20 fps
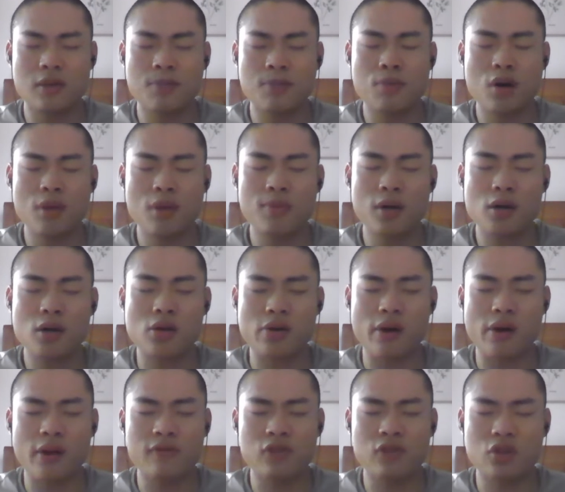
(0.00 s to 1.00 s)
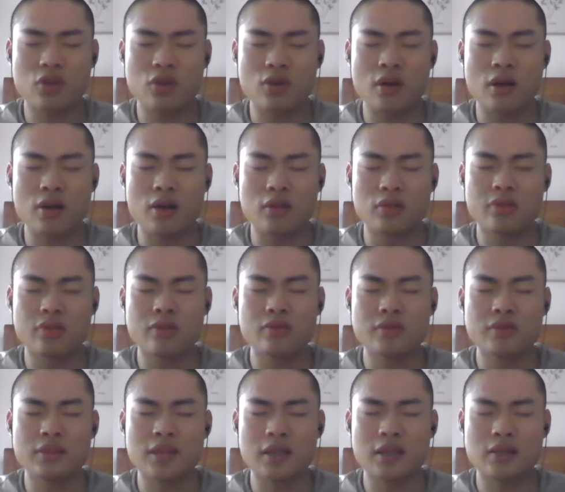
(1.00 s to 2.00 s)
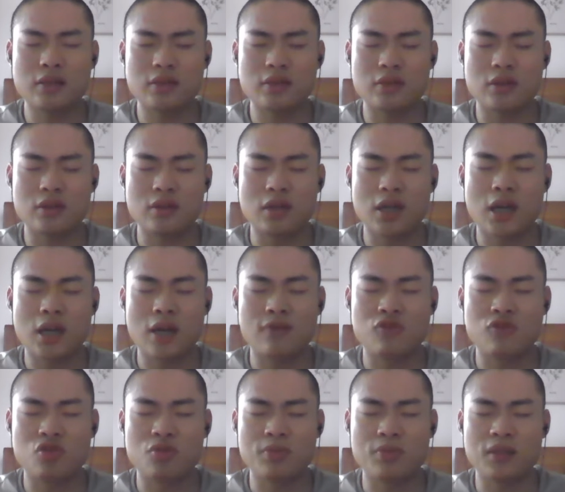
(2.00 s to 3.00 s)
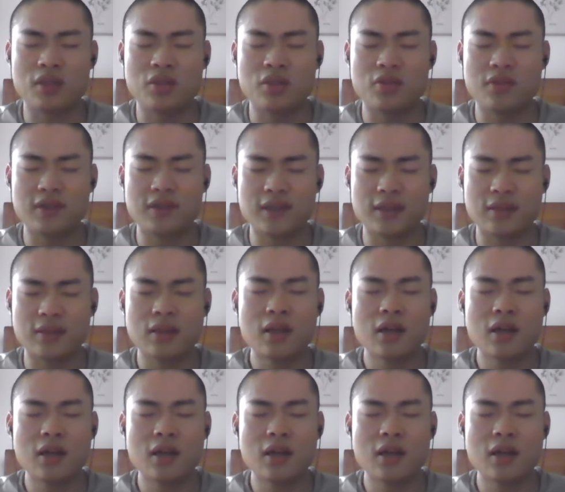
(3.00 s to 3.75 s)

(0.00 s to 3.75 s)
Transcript: Proper GraphQL. You don't necessarily have to be using